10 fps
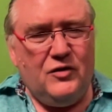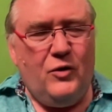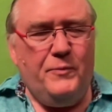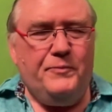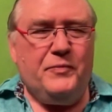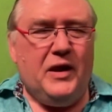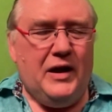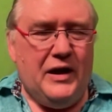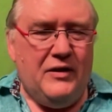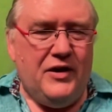So,
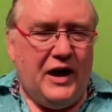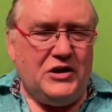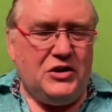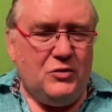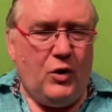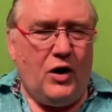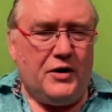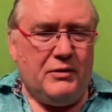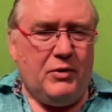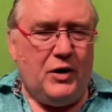in the ancient
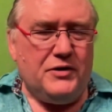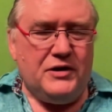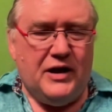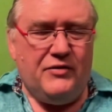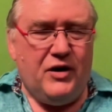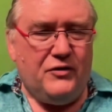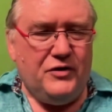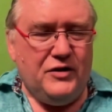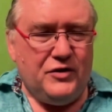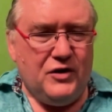world, about 10,000
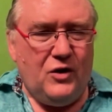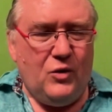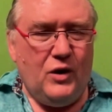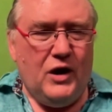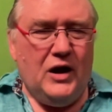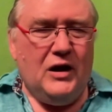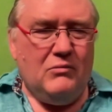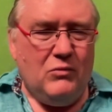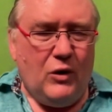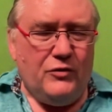years ago,
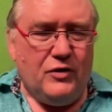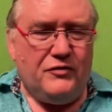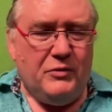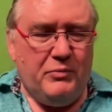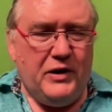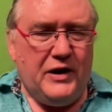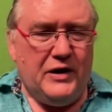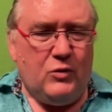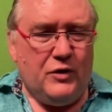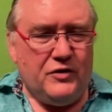most of the
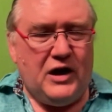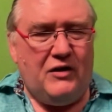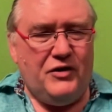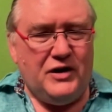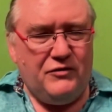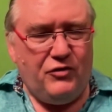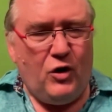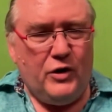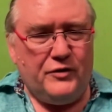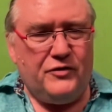planet was covered in
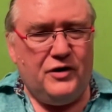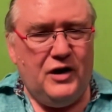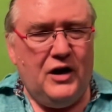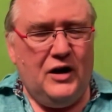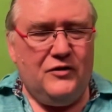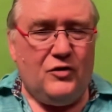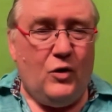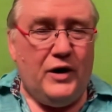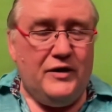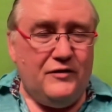forest.
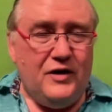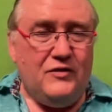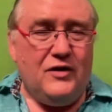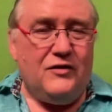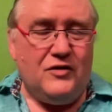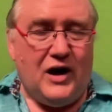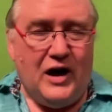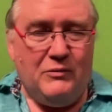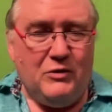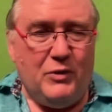So, in Caesar's
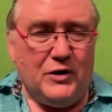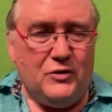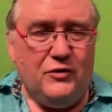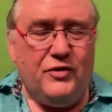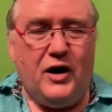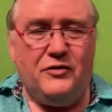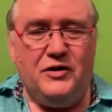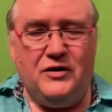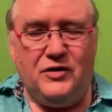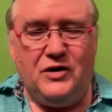times, about 2,000
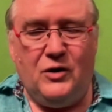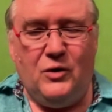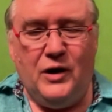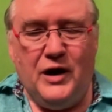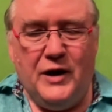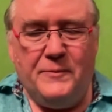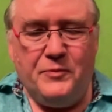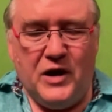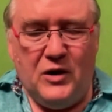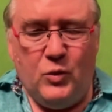years ago,
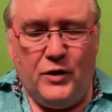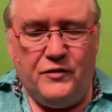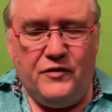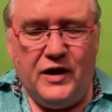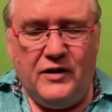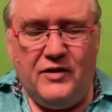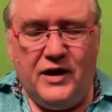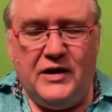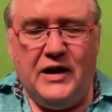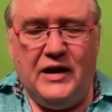it was said
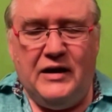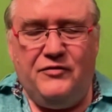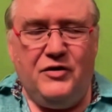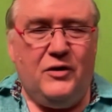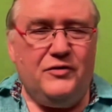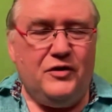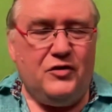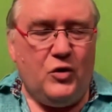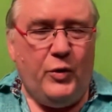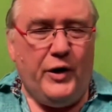that if there is a
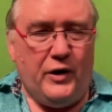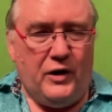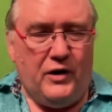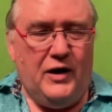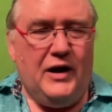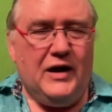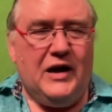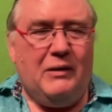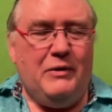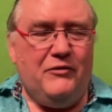squirrel
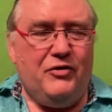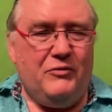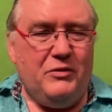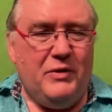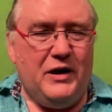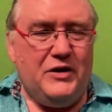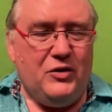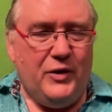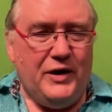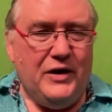coming from the
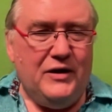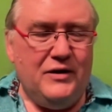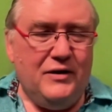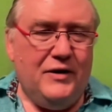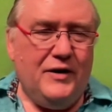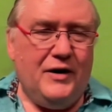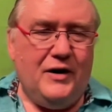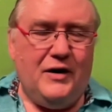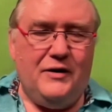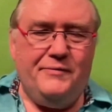Mediterranean
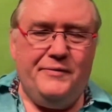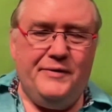uh,